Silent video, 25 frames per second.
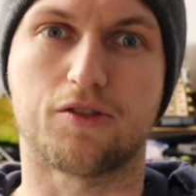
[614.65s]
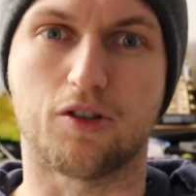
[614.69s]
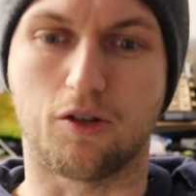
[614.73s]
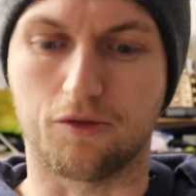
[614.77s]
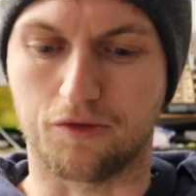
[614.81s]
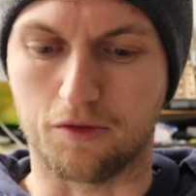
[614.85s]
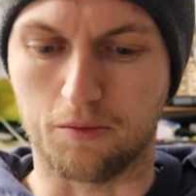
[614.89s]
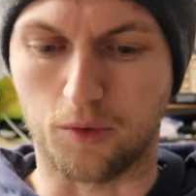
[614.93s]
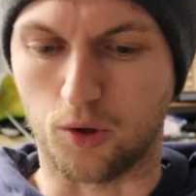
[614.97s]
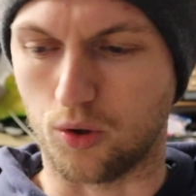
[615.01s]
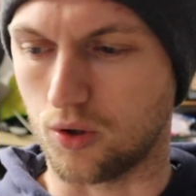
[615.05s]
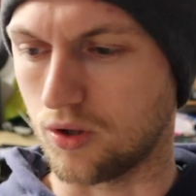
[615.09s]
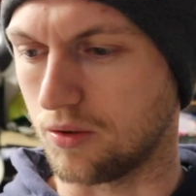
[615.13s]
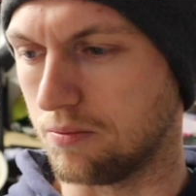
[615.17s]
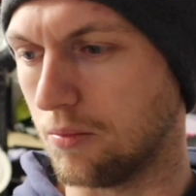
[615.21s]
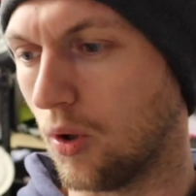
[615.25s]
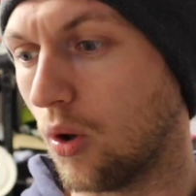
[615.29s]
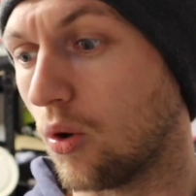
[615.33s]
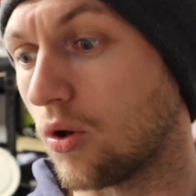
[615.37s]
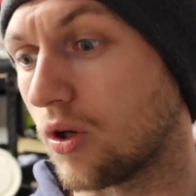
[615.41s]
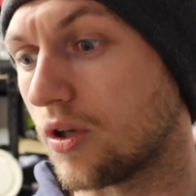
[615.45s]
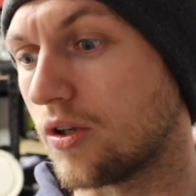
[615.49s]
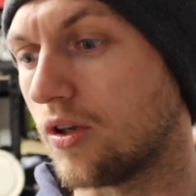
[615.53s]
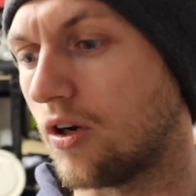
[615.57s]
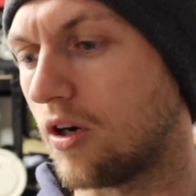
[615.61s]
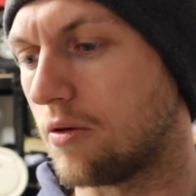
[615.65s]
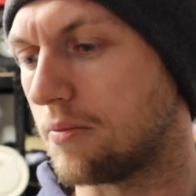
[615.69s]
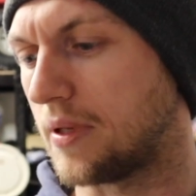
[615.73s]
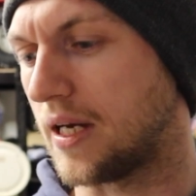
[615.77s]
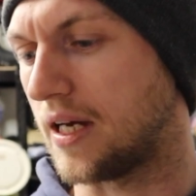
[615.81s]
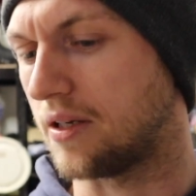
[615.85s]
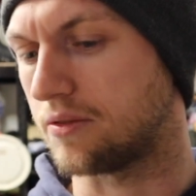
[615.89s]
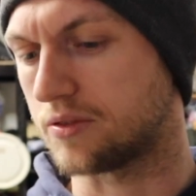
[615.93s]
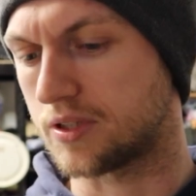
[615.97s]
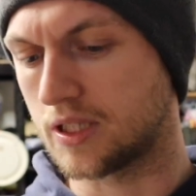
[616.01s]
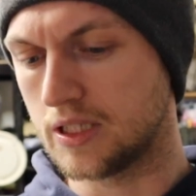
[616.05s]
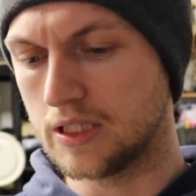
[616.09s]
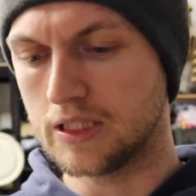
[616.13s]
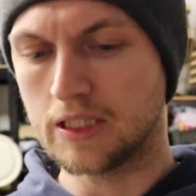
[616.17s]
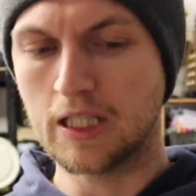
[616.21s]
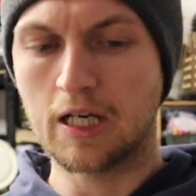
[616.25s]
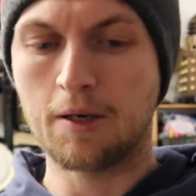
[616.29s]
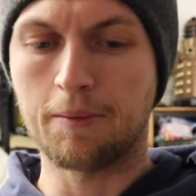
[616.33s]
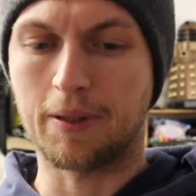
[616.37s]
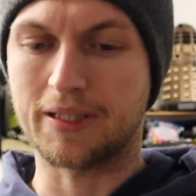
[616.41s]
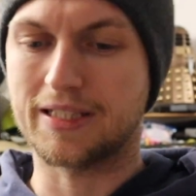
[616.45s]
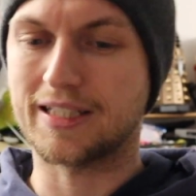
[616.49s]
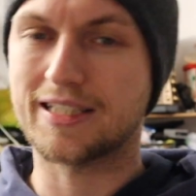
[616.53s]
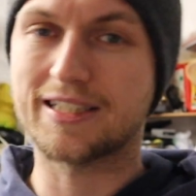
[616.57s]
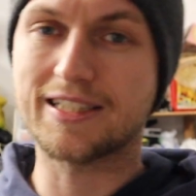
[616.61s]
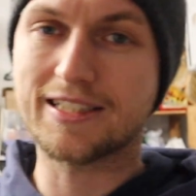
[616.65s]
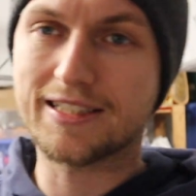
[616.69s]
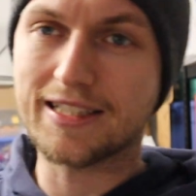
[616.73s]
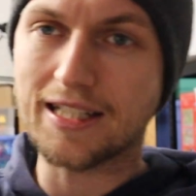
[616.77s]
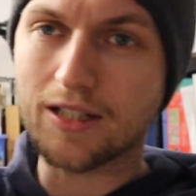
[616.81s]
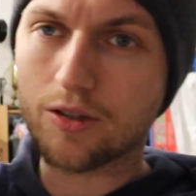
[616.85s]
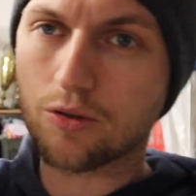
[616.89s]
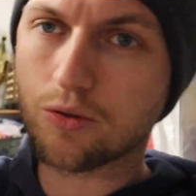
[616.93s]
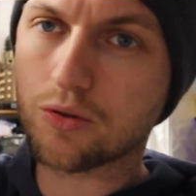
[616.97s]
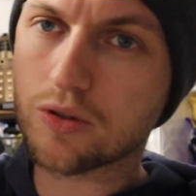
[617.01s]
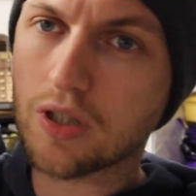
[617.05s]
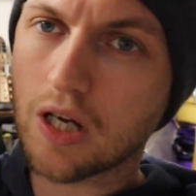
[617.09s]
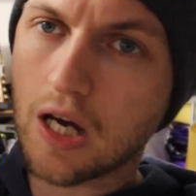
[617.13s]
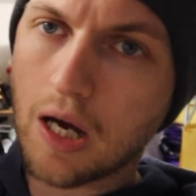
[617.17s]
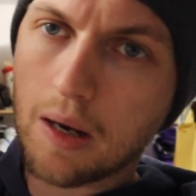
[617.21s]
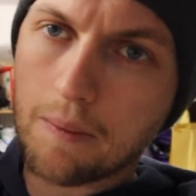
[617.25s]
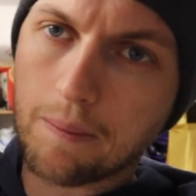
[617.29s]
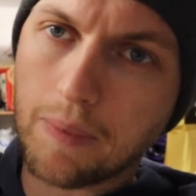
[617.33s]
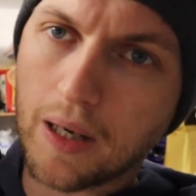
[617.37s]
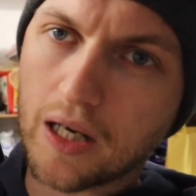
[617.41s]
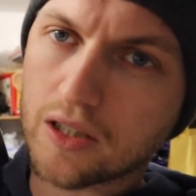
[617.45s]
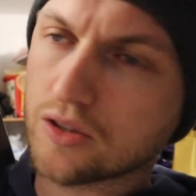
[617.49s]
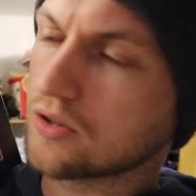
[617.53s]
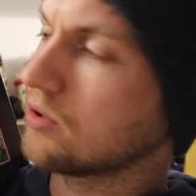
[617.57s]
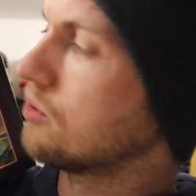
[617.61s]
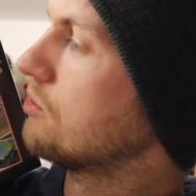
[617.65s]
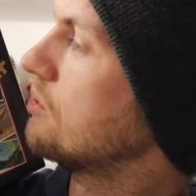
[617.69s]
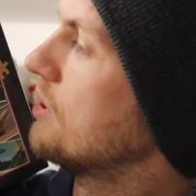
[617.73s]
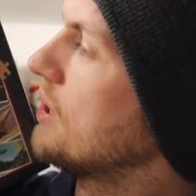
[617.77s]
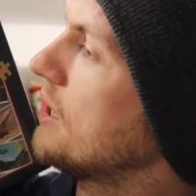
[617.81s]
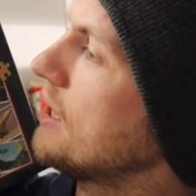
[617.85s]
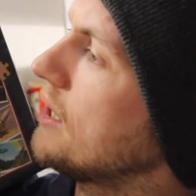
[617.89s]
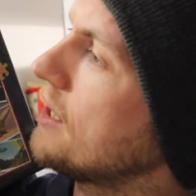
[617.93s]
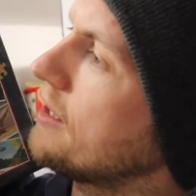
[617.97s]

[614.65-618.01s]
sold for more than £9. But it's a sealed puzzle.